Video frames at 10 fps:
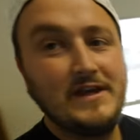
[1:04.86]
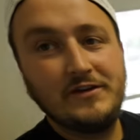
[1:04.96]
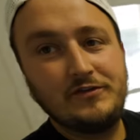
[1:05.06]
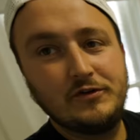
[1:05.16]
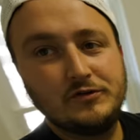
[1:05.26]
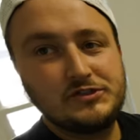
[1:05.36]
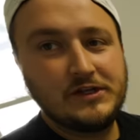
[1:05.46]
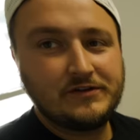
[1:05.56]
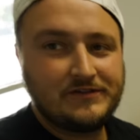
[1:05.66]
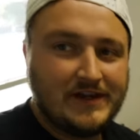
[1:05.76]
Yeah, so
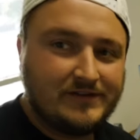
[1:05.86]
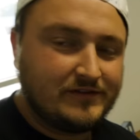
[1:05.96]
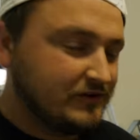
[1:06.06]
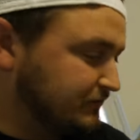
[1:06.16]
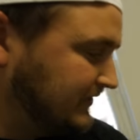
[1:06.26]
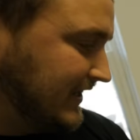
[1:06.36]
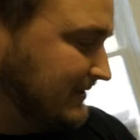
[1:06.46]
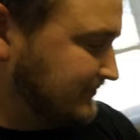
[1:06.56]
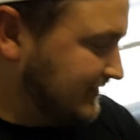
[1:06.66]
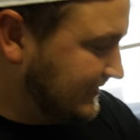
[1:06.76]
Shaler's desk looks pretty
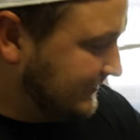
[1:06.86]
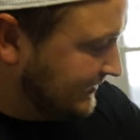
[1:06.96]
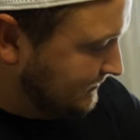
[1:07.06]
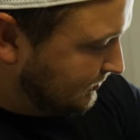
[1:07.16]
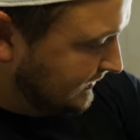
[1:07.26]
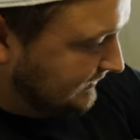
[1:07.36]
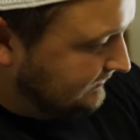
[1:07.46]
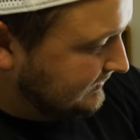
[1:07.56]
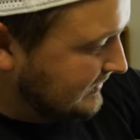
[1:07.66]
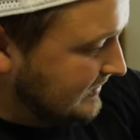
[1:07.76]
empty because he
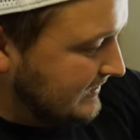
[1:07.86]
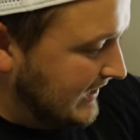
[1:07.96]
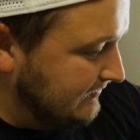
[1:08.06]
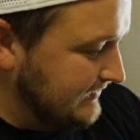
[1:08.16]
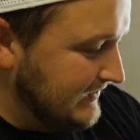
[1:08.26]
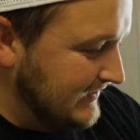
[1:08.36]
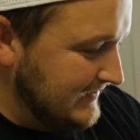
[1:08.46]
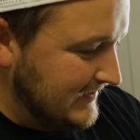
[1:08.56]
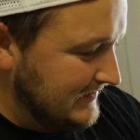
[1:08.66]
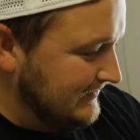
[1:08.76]
brings everything he
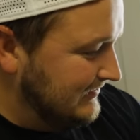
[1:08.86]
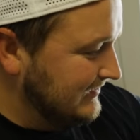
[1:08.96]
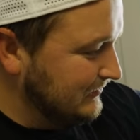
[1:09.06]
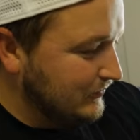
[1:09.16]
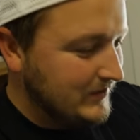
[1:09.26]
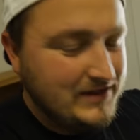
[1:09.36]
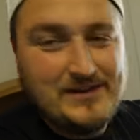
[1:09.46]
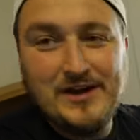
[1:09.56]
needs when he